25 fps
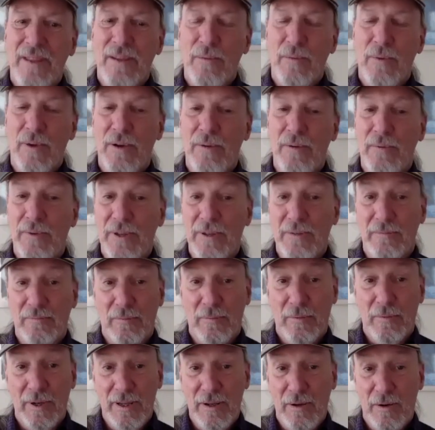Well, we,
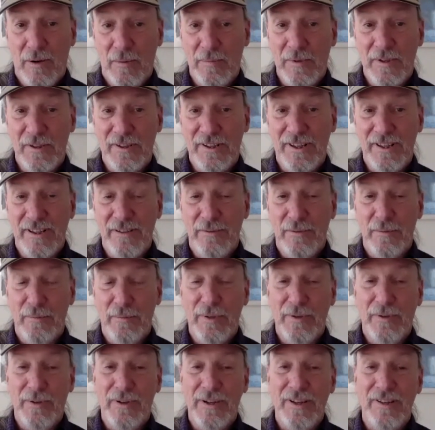we hope to see you in
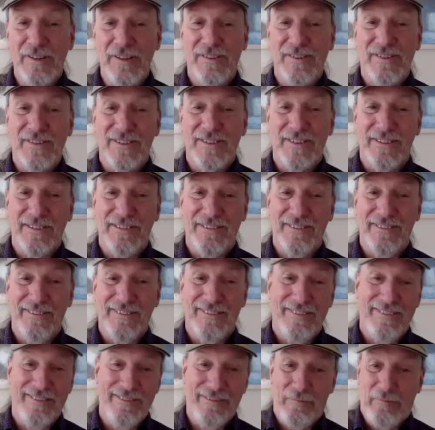Billings. Uh,
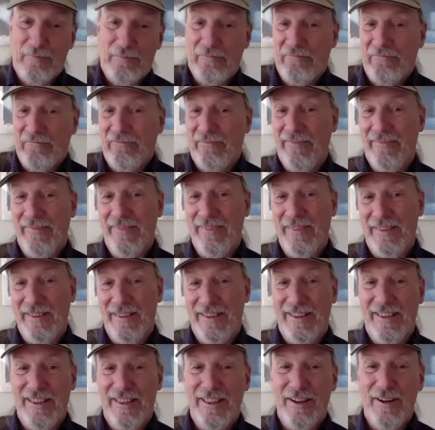
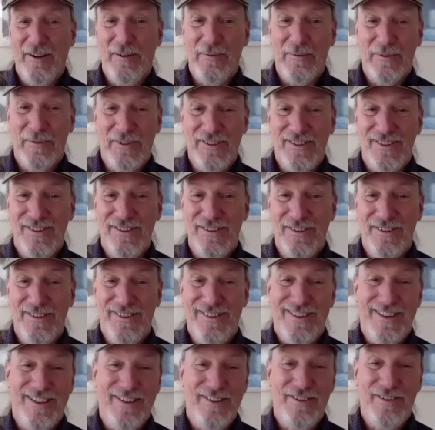you know, Maybe. As, soon
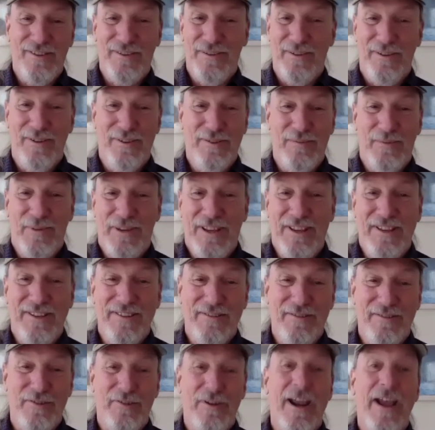as, as, soon as we
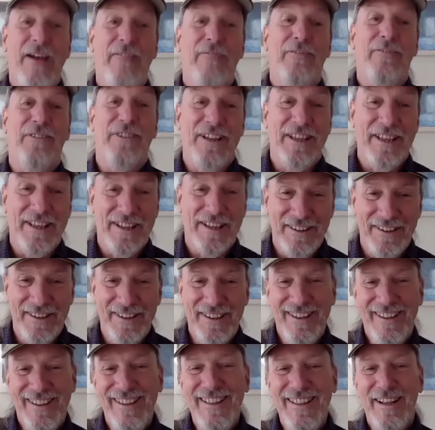can travel again, it
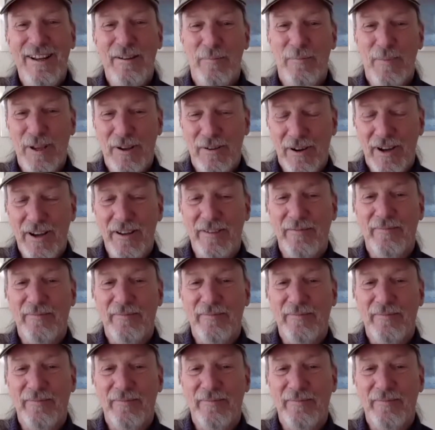would be great.